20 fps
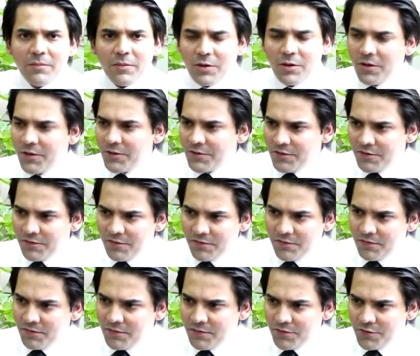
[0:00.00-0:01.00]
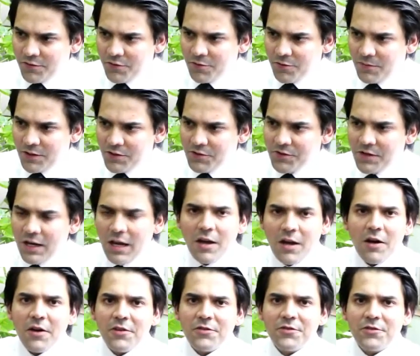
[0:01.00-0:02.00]
Because of so much
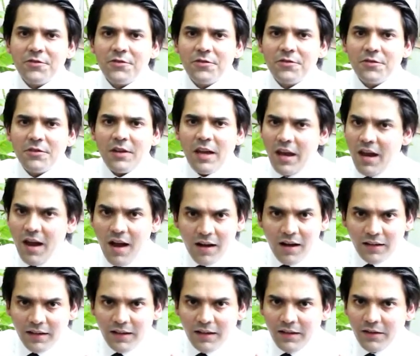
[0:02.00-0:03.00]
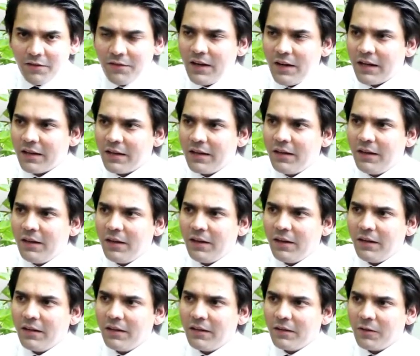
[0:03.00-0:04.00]
chaos, anarchy, the fact that
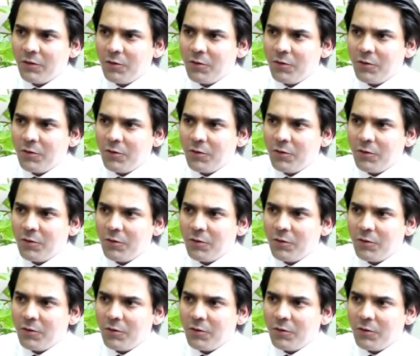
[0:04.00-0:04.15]
there